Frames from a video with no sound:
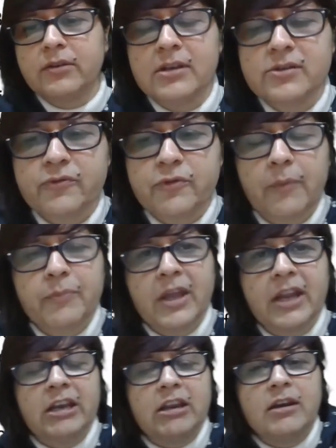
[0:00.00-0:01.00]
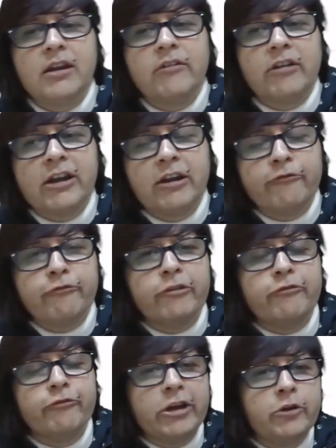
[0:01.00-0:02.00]
is from
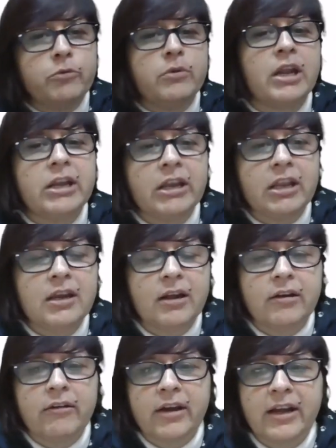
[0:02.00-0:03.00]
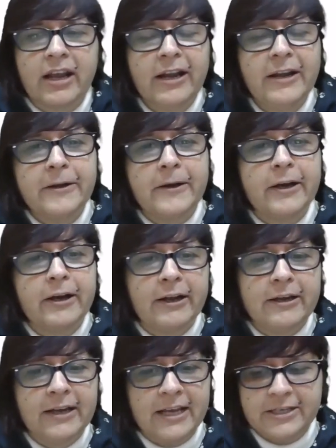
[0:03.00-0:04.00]
1950 to
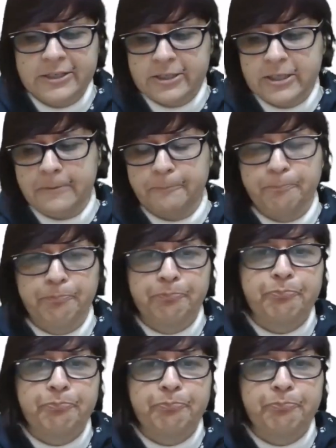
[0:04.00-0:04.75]
1990.